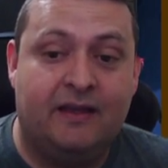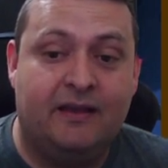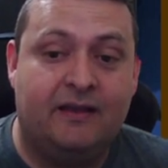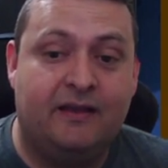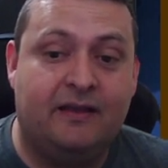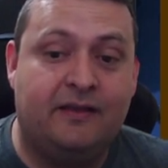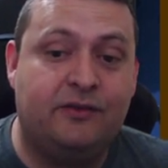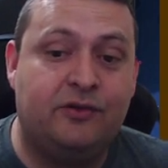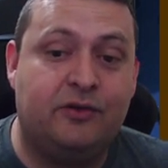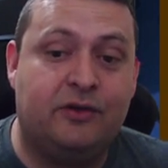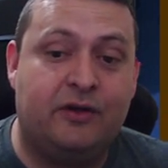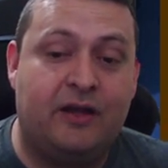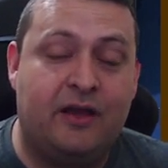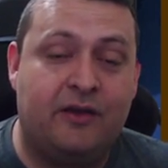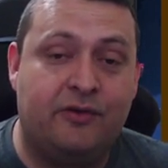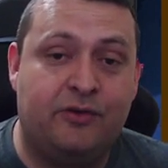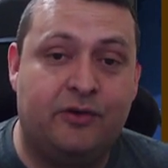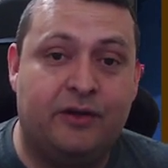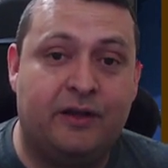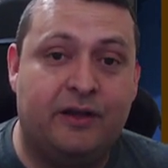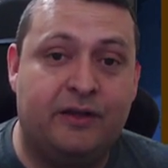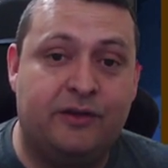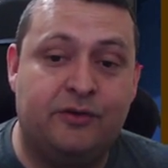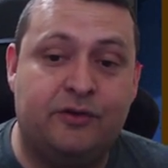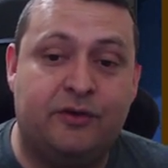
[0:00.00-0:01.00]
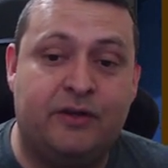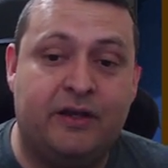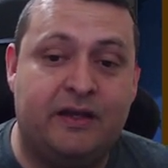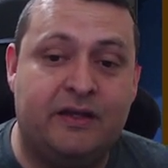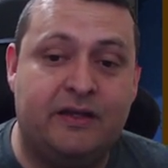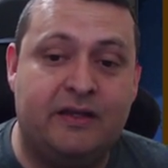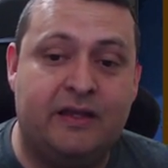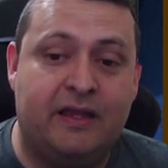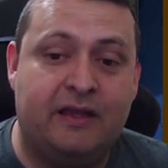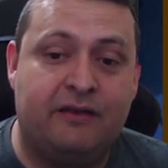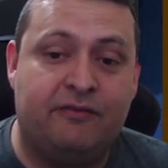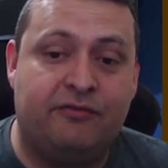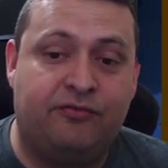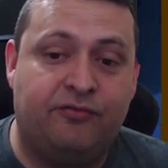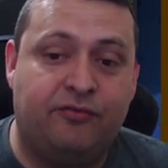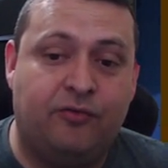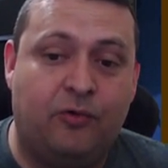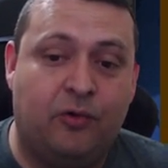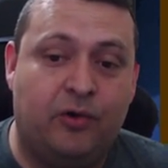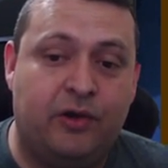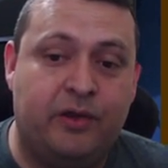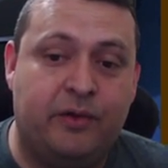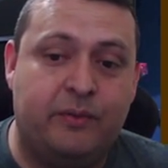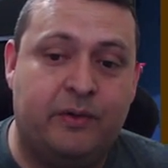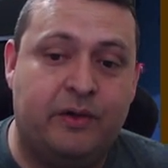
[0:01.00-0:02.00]
And you're now you're you're needing to get
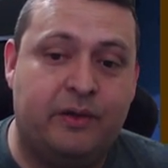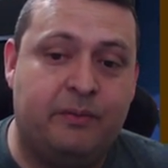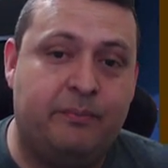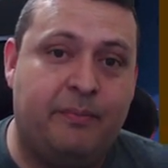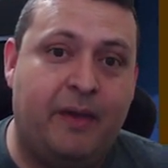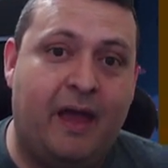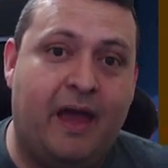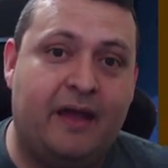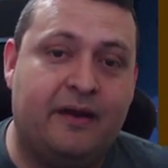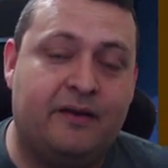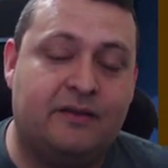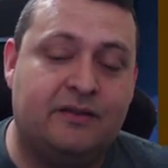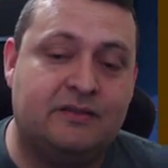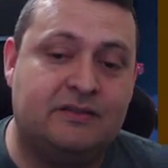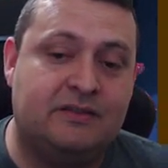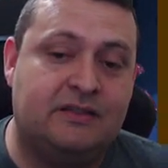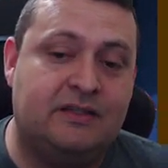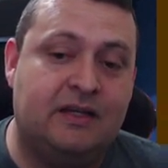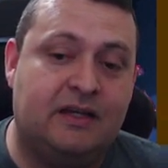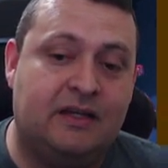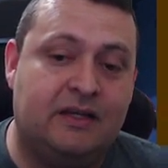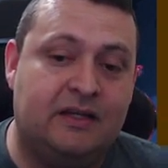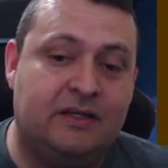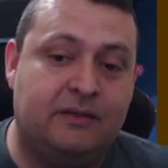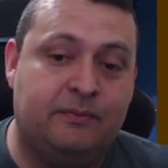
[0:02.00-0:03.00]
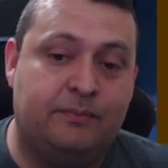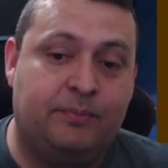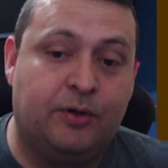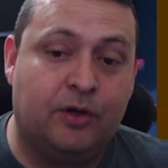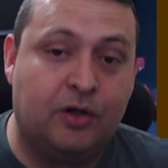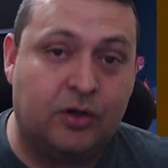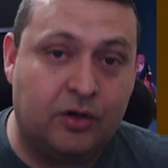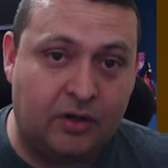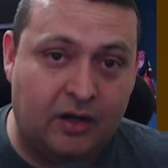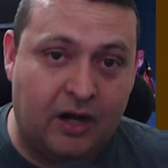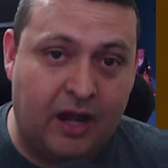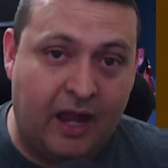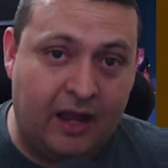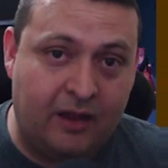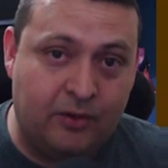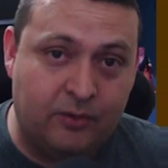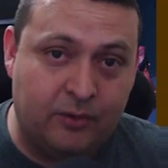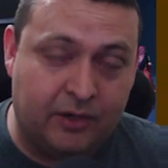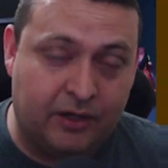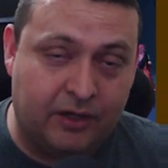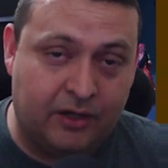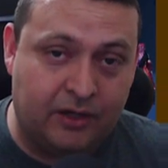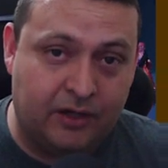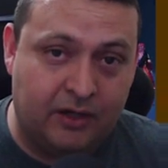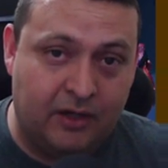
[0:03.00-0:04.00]
41 battles done per
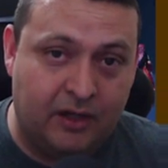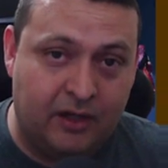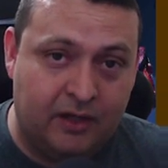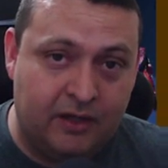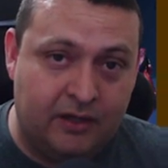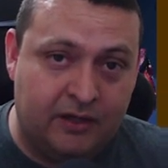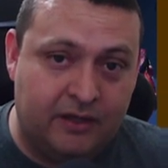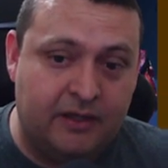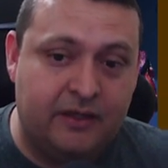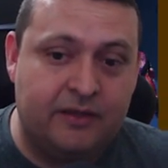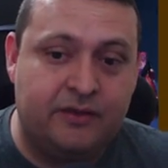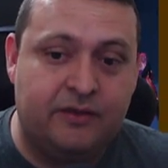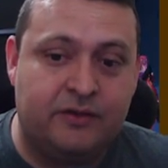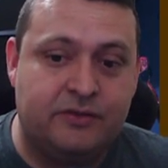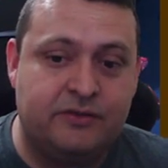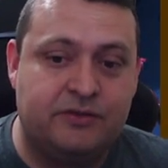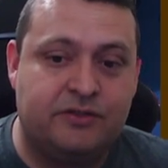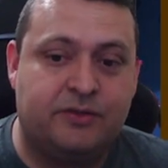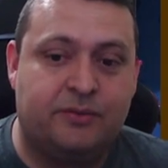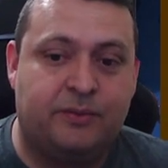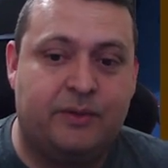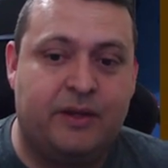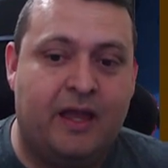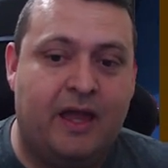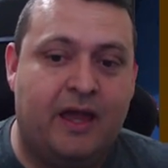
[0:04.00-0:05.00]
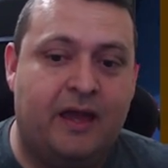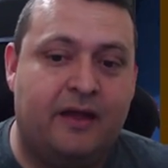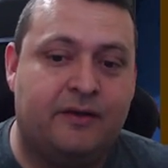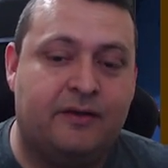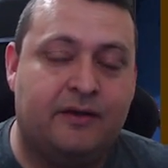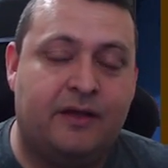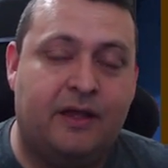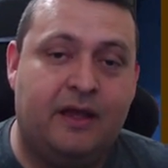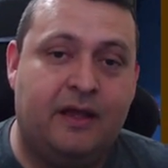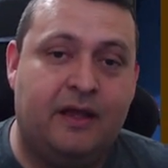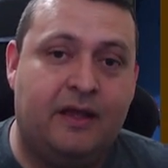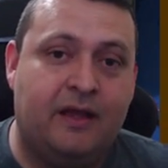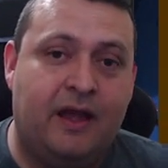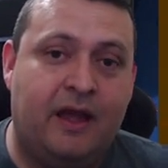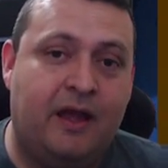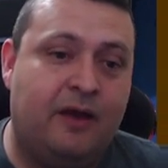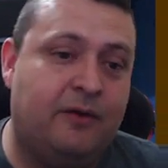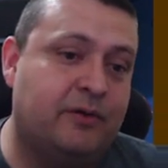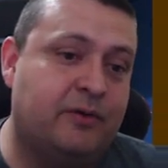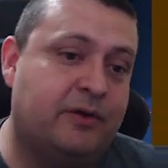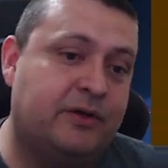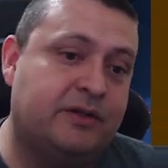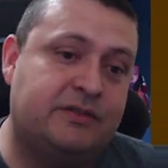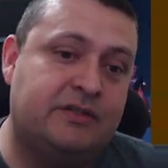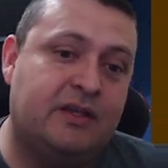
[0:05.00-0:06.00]
hour in those three uh,
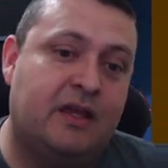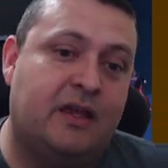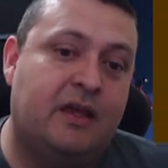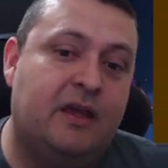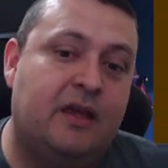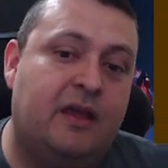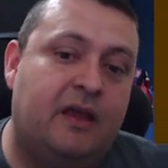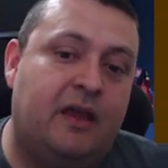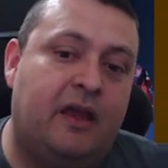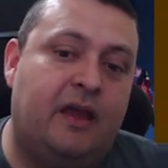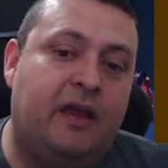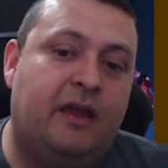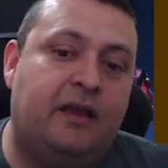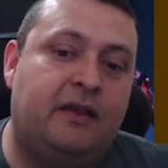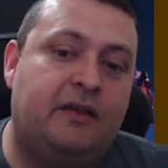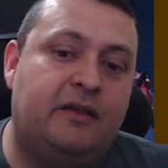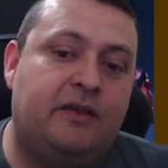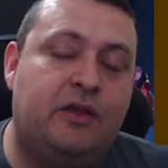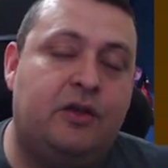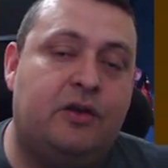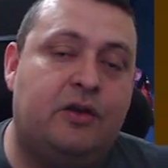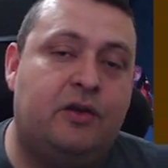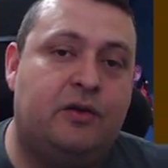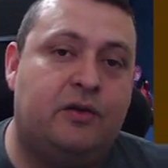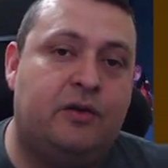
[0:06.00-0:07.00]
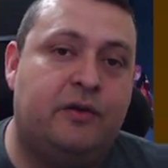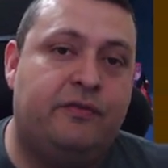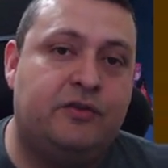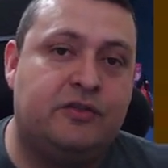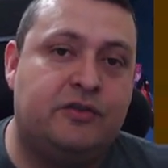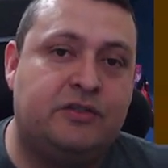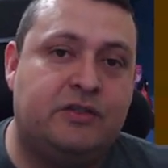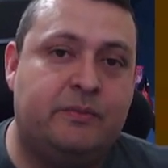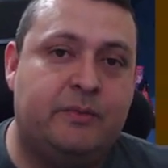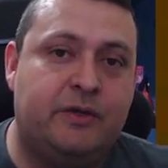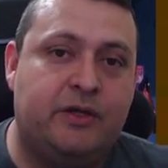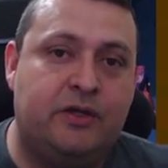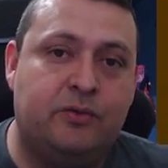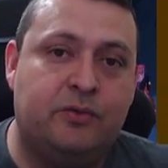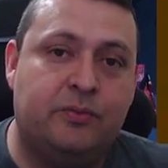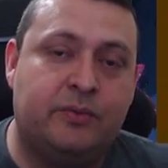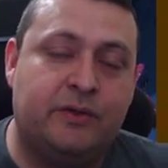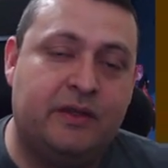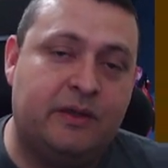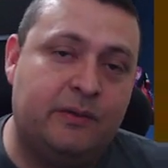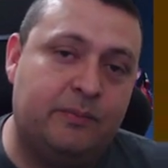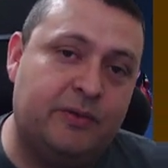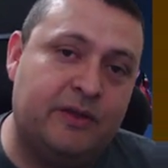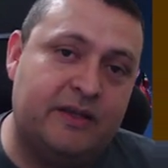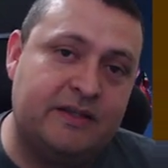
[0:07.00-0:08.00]
hours. And you know, if you're somebody who
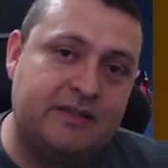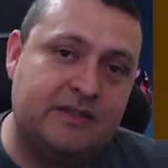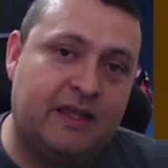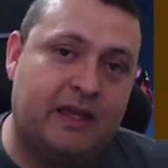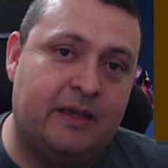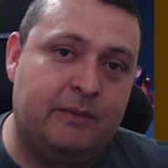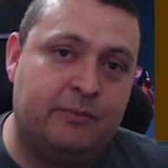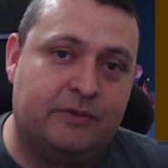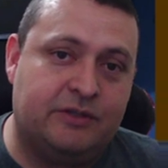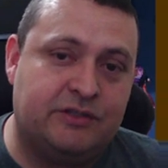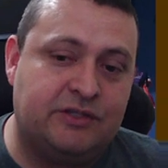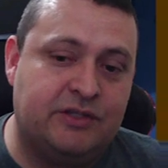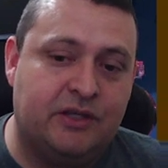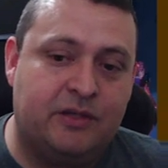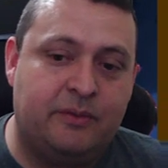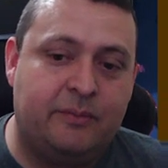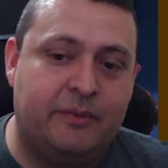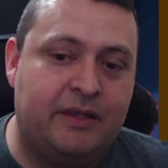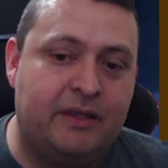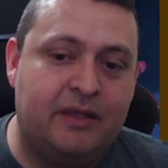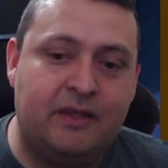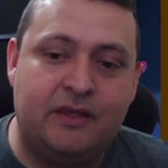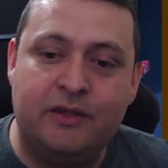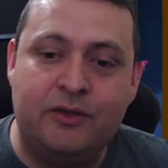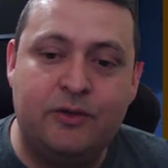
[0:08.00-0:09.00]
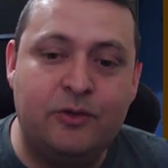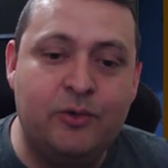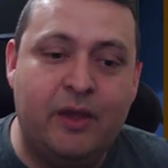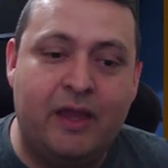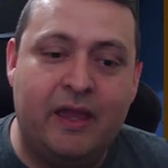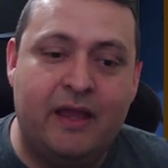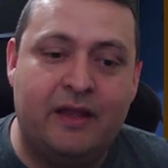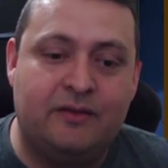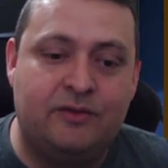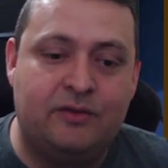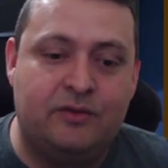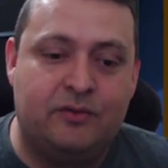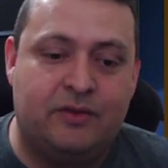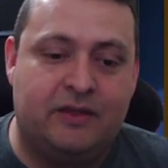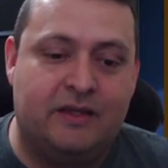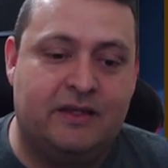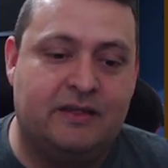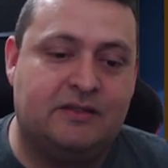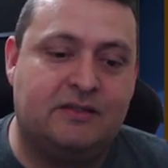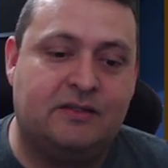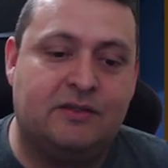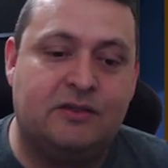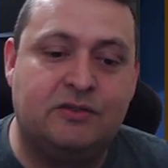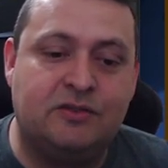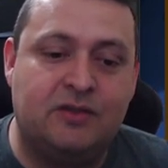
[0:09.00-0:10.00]
really plays a game legitimately, you can't do
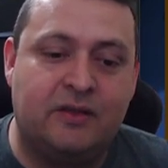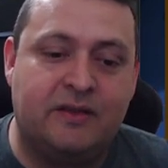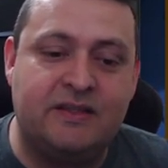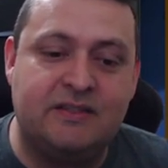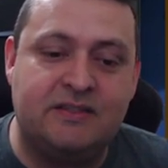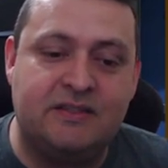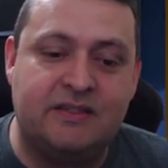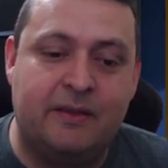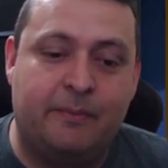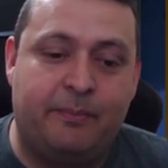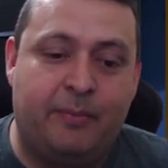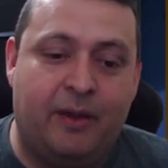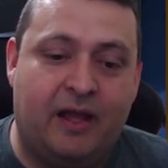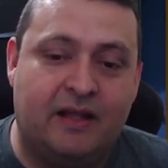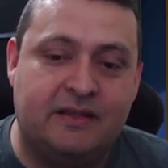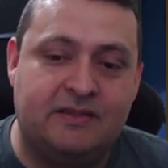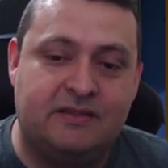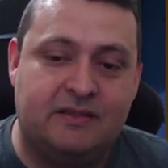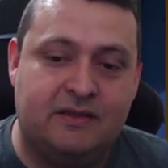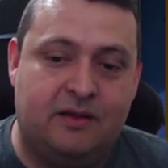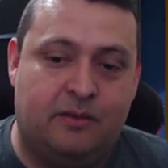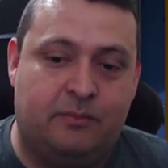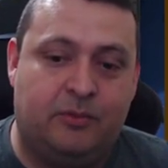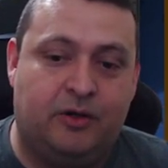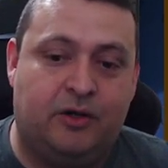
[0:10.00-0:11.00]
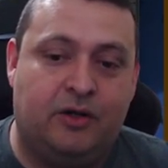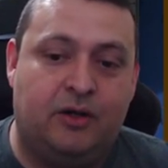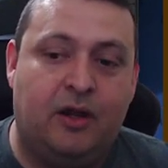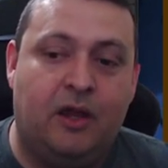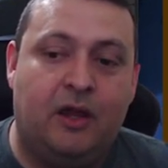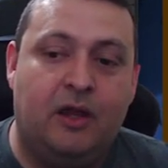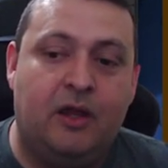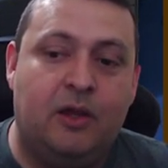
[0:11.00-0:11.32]
this. So this is a bot's number.